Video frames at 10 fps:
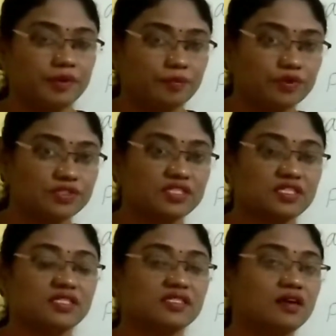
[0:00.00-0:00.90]

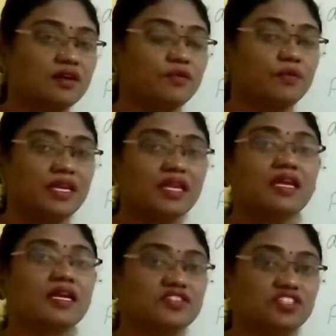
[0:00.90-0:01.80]
prepositions are
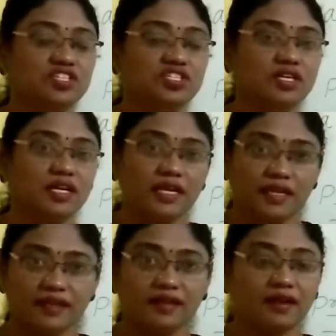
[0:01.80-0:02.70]
very essential
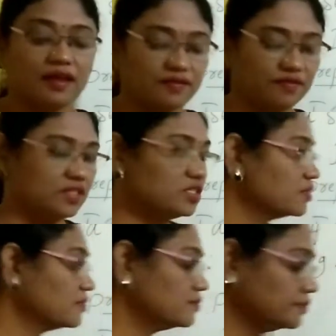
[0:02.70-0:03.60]
in language.